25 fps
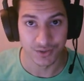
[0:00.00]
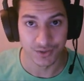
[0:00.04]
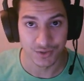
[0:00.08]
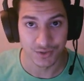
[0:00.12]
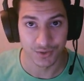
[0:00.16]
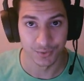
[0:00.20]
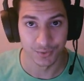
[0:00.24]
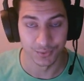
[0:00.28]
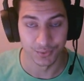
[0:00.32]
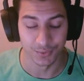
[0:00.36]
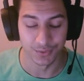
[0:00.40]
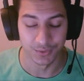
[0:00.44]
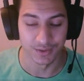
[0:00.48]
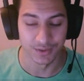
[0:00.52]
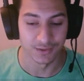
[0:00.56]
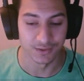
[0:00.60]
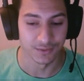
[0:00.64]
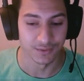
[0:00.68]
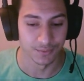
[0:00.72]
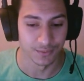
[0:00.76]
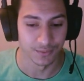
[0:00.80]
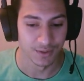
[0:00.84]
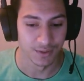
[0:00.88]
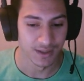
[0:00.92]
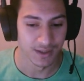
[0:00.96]
So you need
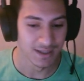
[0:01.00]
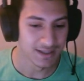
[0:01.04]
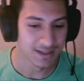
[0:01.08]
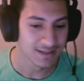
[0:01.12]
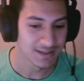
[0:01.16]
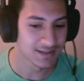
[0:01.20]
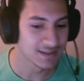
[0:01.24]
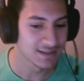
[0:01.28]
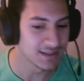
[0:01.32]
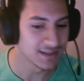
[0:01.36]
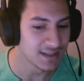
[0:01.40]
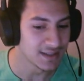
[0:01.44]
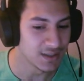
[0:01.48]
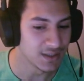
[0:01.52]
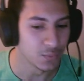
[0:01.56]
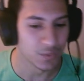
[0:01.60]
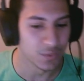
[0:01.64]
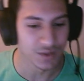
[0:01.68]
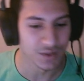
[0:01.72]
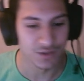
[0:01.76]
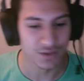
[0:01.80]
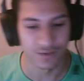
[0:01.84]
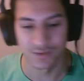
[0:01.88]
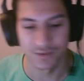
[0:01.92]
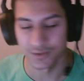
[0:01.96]
to see
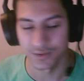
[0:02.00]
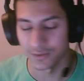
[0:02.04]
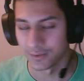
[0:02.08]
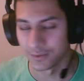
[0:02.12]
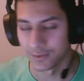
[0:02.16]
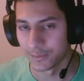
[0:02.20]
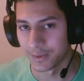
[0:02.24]
what is